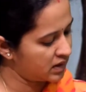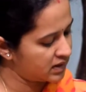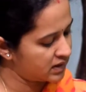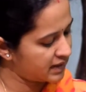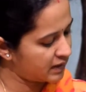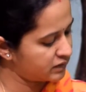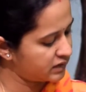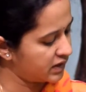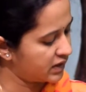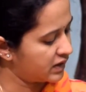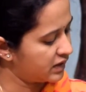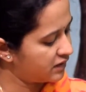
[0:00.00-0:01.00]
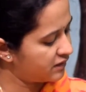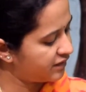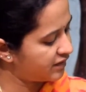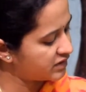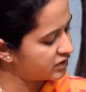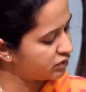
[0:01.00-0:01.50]
Now see,
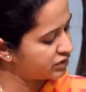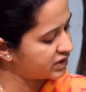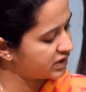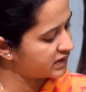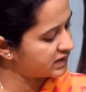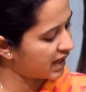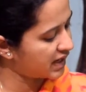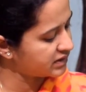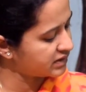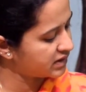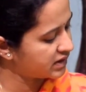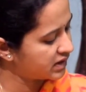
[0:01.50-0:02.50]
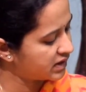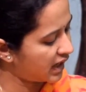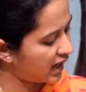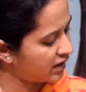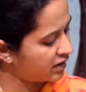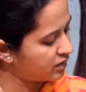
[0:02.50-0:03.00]
first question is asked
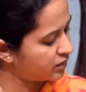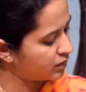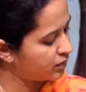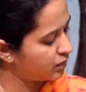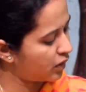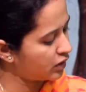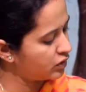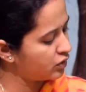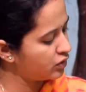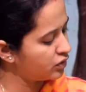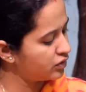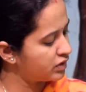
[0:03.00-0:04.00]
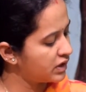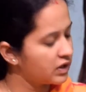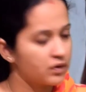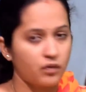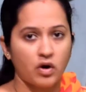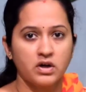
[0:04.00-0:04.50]
that what do you drink
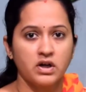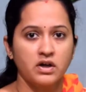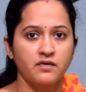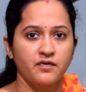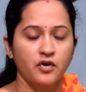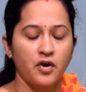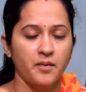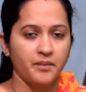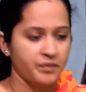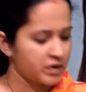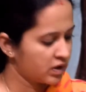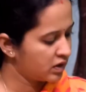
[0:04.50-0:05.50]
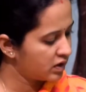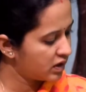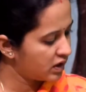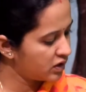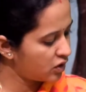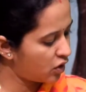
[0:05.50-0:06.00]
water from?
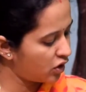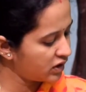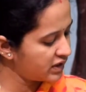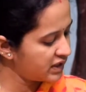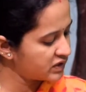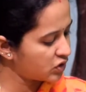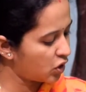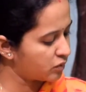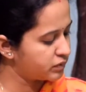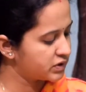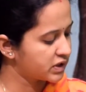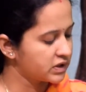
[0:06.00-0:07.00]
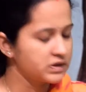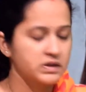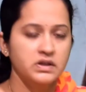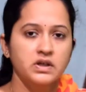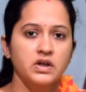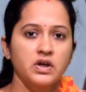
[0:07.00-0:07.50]
In all these options,
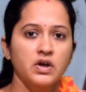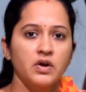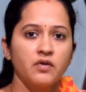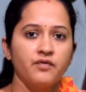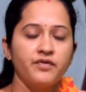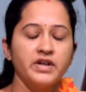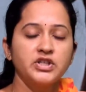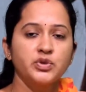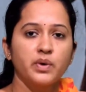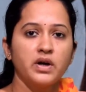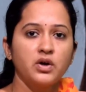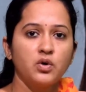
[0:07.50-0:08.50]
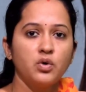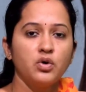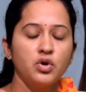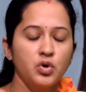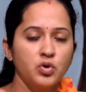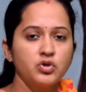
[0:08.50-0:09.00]
which one do
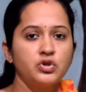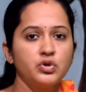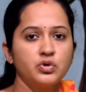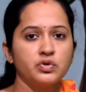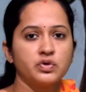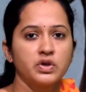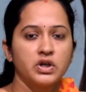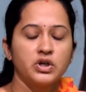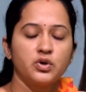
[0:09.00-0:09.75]
you choose to